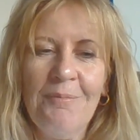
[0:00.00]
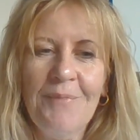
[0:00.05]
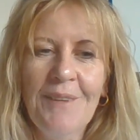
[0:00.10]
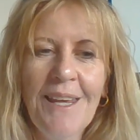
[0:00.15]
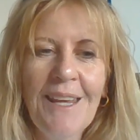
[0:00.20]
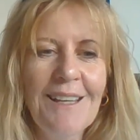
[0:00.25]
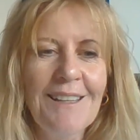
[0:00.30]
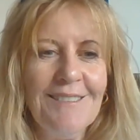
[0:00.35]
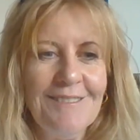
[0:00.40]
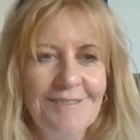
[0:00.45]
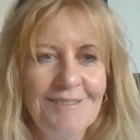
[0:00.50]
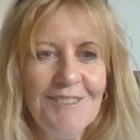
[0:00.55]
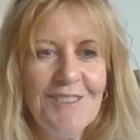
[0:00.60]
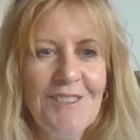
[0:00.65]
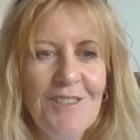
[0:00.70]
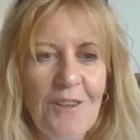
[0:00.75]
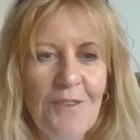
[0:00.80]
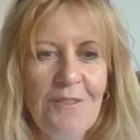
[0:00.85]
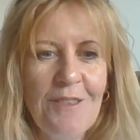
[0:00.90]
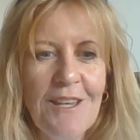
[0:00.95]
yeah,
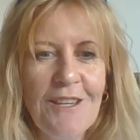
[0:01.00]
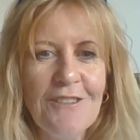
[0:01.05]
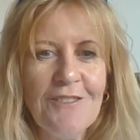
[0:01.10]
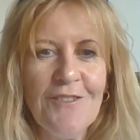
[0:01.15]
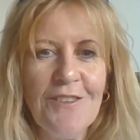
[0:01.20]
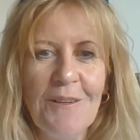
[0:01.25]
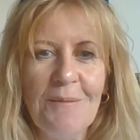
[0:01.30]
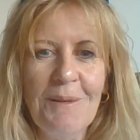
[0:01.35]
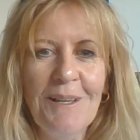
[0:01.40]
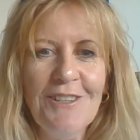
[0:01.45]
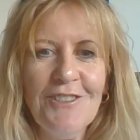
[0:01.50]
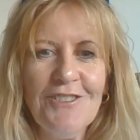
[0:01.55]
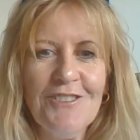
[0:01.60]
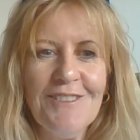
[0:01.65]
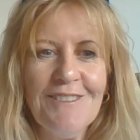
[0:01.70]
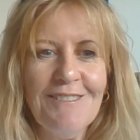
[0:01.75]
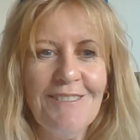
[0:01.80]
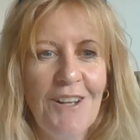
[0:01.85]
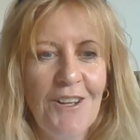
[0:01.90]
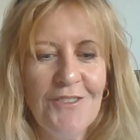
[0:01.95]
so thanks very
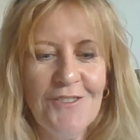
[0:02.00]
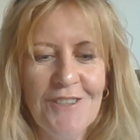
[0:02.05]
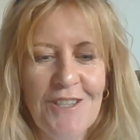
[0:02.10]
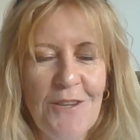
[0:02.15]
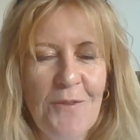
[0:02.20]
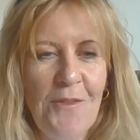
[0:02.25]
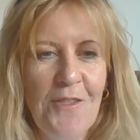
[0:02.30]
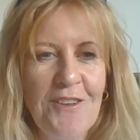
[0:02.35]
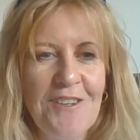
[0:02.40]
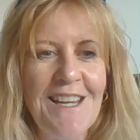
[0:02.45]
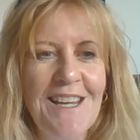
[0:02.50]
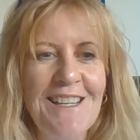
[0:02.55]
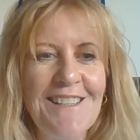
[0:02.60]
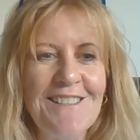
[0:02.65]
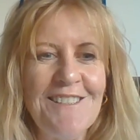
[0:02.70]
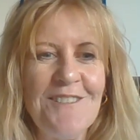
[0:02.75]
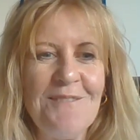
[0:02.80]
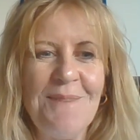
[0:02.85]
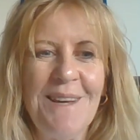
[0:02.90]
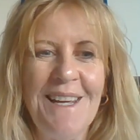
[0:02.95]
much. I'll see you on the
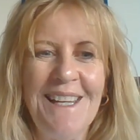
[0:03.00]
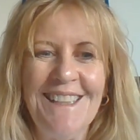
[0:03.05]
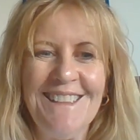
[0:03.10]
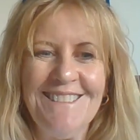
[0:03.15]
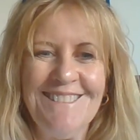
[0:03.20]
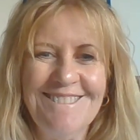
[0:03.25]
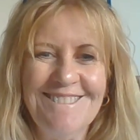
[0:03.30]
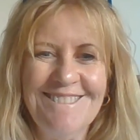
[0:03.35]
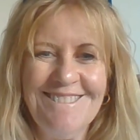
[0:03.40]
next domain.